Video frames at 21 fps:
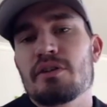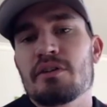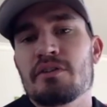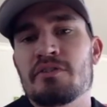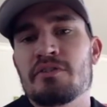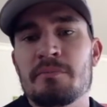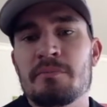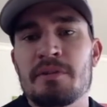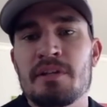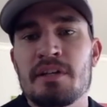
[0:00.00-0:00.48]

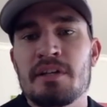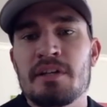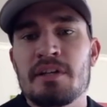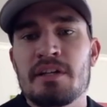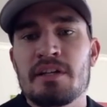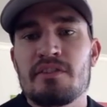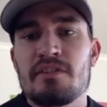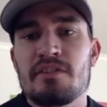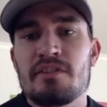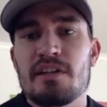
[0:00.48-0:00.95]
some
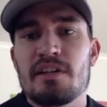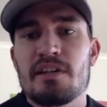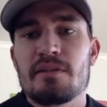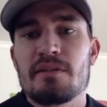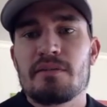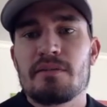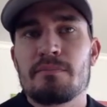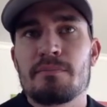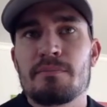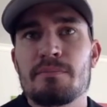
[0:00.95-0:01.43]
things that
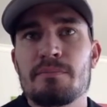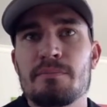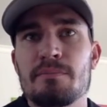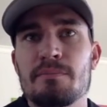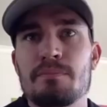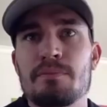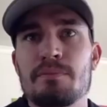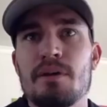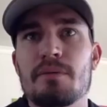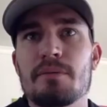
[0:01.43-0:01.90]

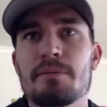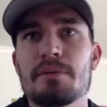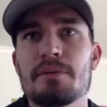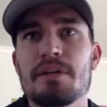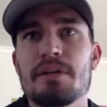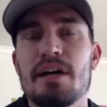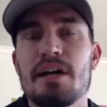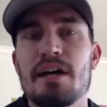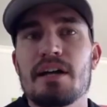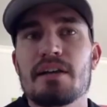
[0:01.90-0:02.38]

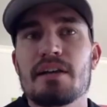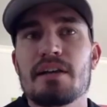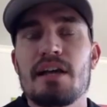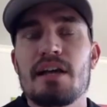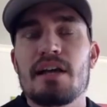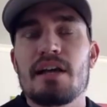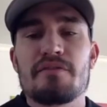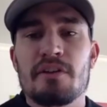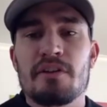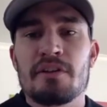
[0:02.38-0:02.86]
probably I
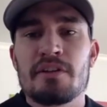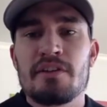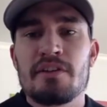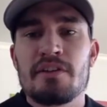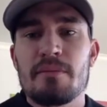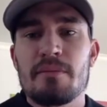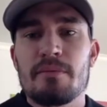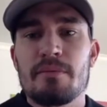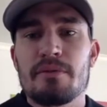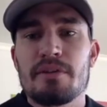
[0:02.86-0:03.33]
left on the
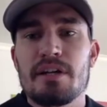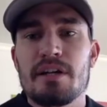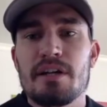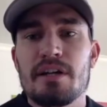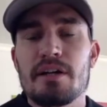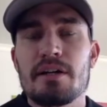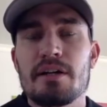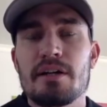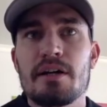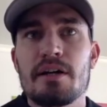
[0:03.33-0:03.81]
table
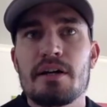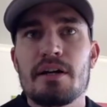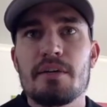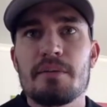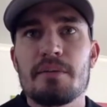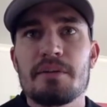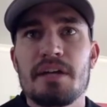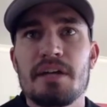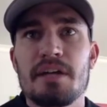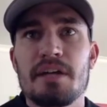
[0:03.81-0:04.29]
there.
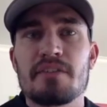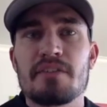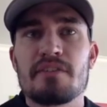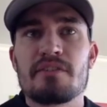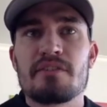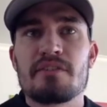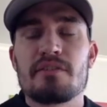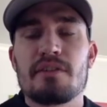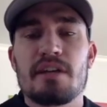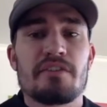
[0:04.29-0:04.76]
And
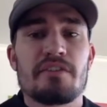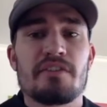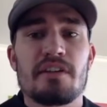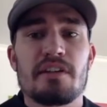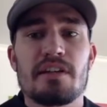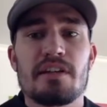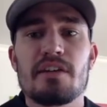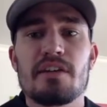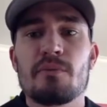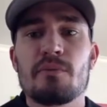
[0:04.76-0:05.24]
that's, like I
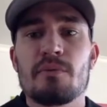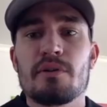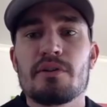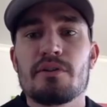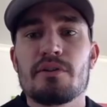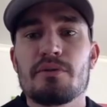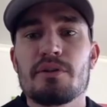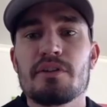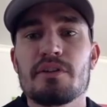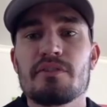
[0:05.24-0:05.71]
said, that's
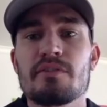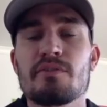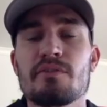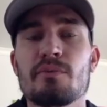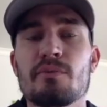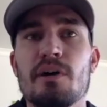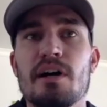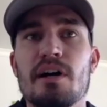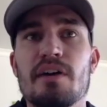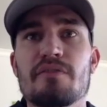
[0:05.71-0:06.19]
one of the
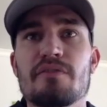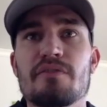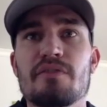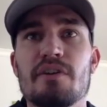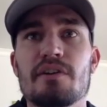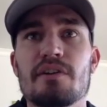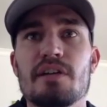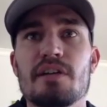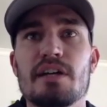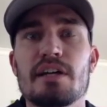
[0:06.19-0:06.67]
reasons why I
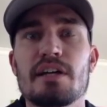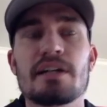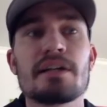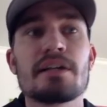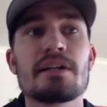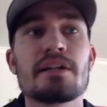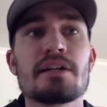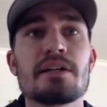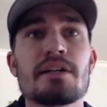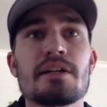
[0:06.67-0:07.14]
felt like,
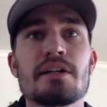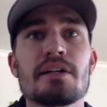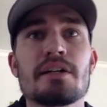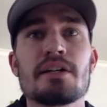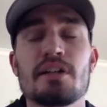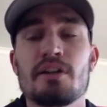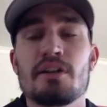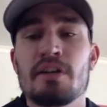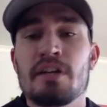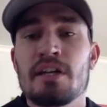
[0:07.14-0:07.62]

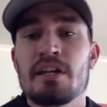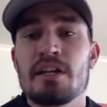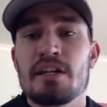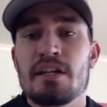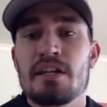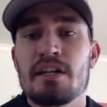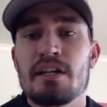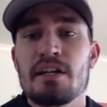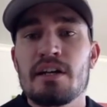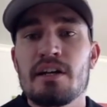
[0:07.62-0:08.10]

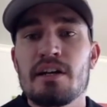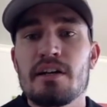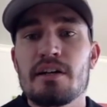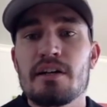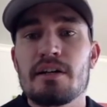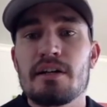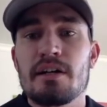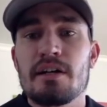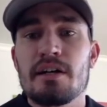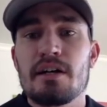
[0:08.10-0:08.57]
getting
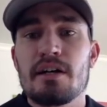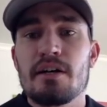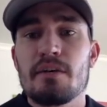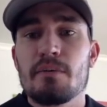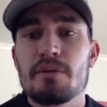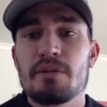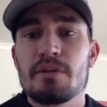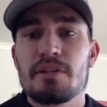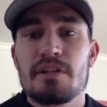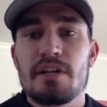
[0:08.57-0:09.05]
here
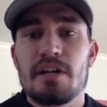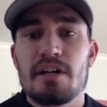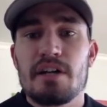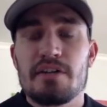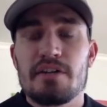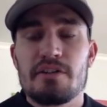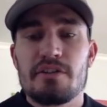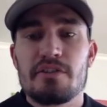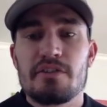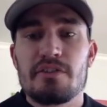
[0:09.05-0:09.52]
with the
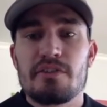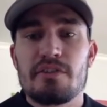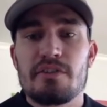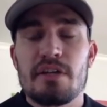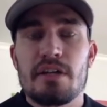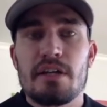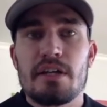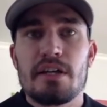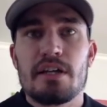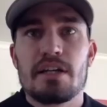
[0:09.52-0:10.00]
Dodgers
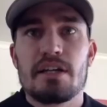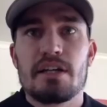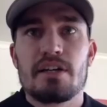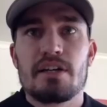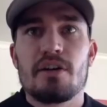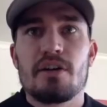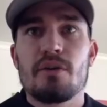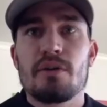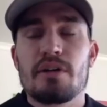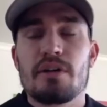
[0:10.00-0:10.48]
and getting
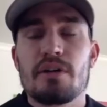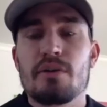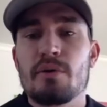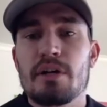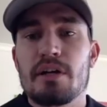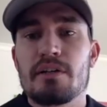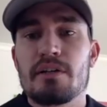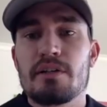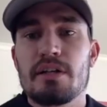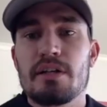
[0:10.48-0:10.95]
going
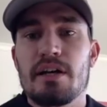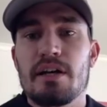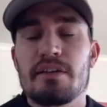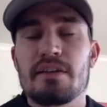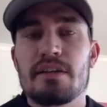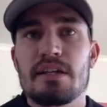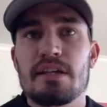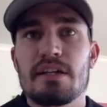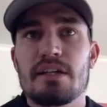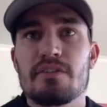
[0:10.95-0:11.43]
quickly, I
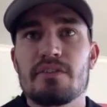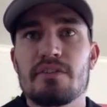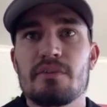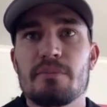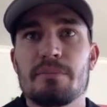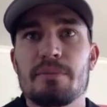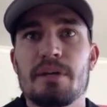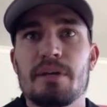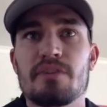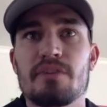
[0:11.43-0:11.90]
think is
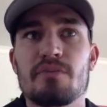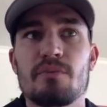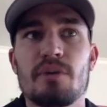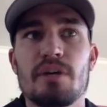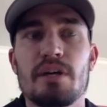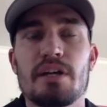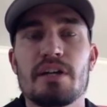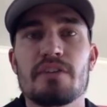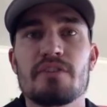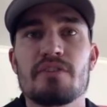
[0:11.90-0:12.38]
the best
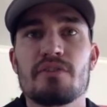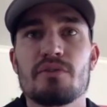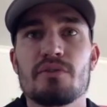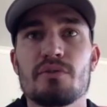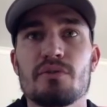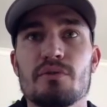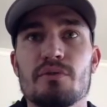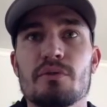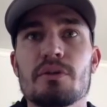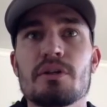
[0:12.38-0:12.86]
way
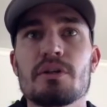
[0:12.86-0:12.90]
to